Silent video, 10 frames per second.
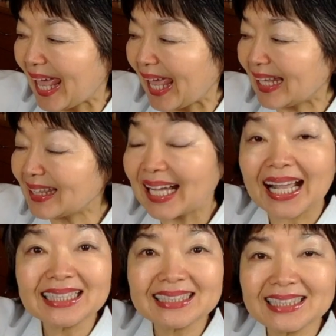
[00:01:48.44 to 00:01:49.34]
And the
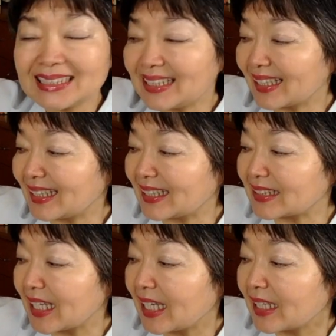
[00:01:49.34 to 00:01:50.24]
kanji is like this.
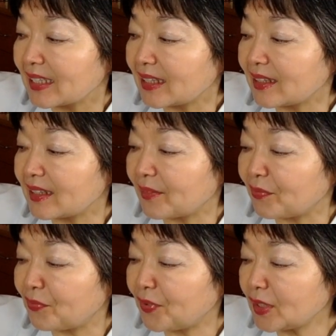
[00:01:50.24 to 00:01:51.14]
The
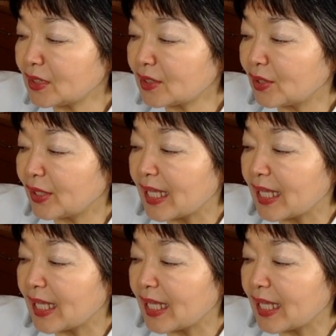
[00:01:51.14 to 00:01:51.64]
first,